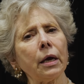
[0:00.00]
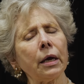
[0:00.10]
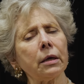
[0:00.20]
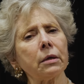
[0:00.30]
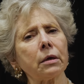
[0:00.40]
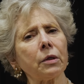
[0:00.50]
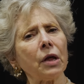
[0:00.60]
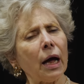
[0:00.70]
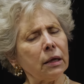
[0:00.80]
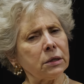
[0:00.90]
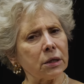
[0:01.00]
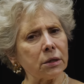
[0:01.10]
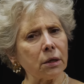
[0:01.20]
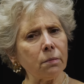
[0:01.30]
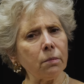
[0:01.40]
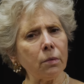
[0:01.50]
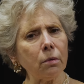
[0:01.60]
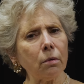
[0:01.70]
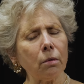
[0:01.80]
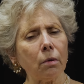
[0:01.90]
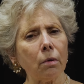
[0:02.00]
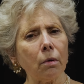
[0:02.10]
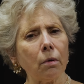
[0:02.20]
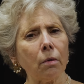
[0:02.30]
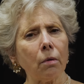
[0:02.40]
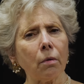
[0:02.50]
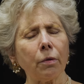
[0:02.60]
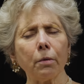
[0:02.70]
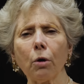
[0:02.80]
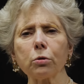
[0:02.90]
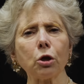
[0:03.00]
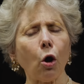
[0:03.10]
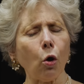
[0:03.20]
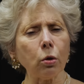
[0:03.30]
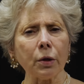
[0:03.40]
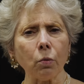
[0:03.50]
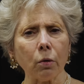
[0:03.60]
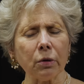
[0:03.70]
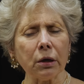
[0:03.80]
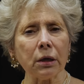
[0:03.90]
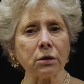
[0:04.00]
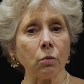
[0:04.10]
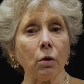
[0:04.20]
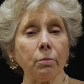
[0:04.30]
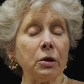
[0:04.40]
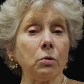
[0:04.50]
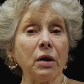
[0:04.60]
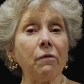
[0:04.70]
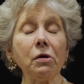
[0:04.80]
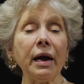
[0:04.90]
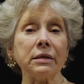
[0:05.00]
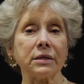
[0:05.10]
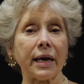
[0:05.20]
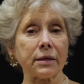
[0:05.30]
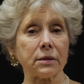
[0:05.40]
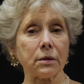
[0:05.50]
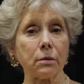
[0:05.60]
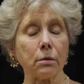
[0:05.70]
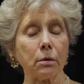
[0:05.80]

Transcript: In Catholicism, the most holy woman is a woman who never has sex.